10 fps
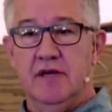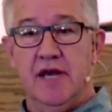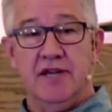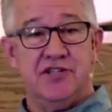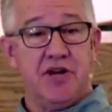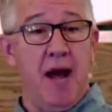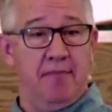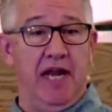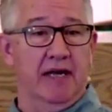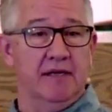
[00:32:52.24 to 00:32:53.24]
and
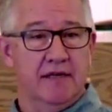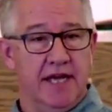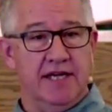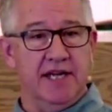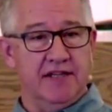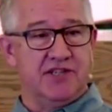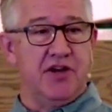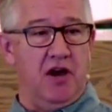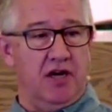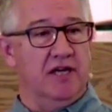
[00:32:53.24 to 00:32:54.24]
stopping, ending the
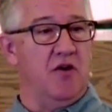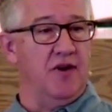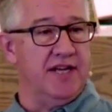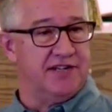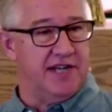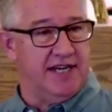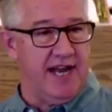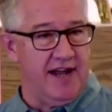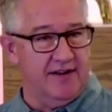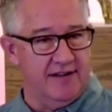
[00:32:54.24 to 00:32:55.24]
song and going and sitting
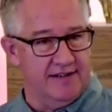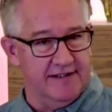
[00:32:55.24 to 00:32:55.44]
down.